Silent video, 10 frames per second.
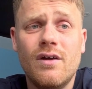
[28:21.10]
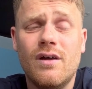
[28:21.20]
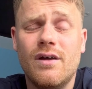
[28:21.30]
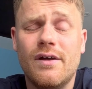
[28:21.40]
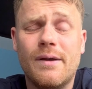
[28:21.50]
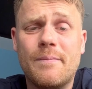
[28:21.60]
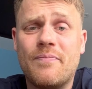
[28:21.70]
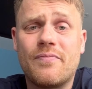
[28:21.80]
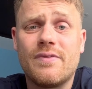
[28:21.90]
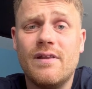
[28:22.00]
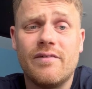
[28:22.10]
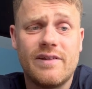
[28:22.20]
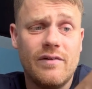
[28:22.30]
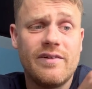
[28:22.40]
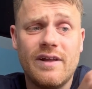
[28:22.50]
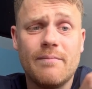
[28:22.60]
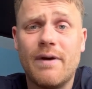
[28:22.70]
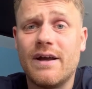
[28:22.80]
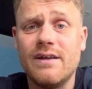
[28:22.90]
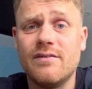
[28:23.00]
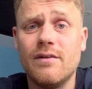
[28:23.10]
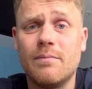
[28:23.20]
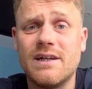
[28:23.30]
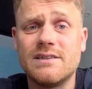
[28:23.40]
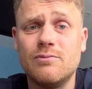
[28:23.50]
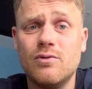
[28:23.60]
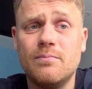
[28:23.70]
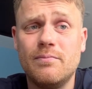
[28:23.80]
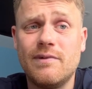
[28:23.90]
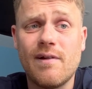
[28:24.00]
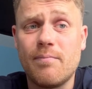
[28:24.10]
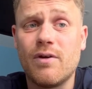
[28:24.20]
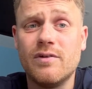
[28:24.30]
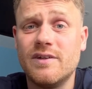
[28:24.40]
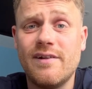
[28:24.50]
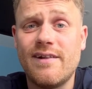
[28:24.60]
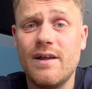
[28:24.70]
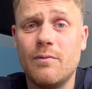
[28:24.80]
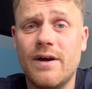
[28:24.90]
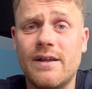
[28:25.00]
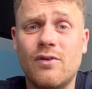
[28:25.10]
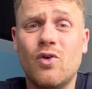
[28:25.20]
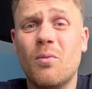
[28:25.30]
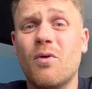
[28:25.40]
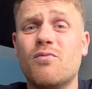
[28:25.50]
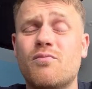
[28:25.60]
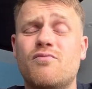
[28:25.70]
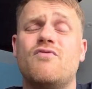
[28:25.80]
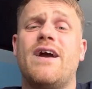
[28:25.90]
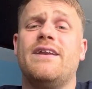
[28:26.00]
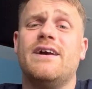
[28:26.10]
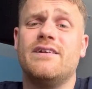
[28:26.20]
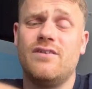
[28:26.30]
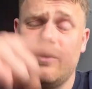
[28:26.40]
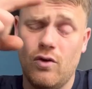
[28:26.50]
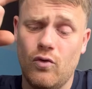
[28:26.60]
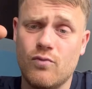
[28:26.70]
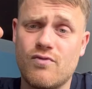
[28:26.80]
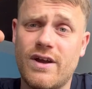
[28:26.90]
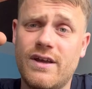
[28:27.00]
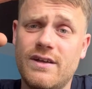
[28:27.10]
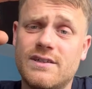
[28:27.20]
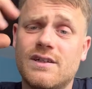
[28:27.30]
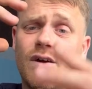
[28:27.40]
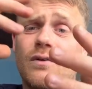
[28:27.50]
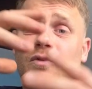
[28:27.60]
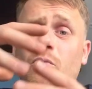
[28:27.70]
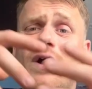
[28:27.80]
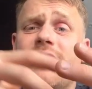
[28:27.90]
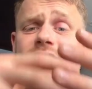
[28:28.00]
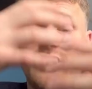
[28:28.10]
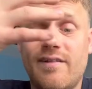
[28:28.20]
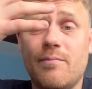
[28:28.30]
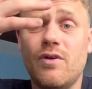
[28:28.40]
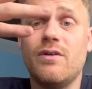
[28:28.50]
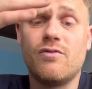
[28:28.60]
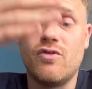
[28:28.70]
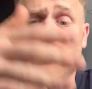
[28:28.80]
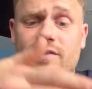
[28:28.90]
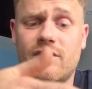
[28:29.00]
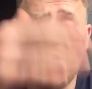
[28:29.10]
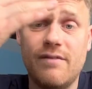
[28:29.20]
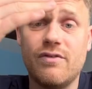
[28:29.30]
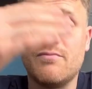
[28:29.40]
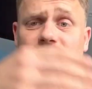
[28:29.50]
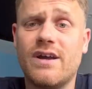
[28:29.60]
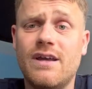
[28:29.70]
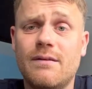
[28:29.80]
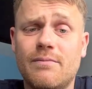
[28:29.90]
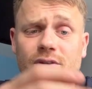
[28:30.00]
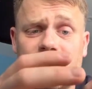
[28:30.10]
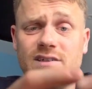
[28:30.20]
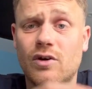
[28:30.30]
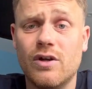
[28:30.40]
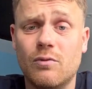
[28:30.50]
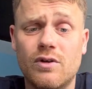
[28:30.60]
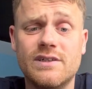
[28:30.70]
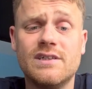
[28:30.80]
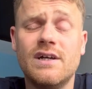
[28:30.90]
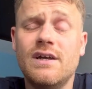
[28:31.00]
um, they'll still sink back into the plasterboard just because of the sheer weight. A normal radiator, you've got a long bracket, so the weight's distributed across the length of the bracket, but the designer ones,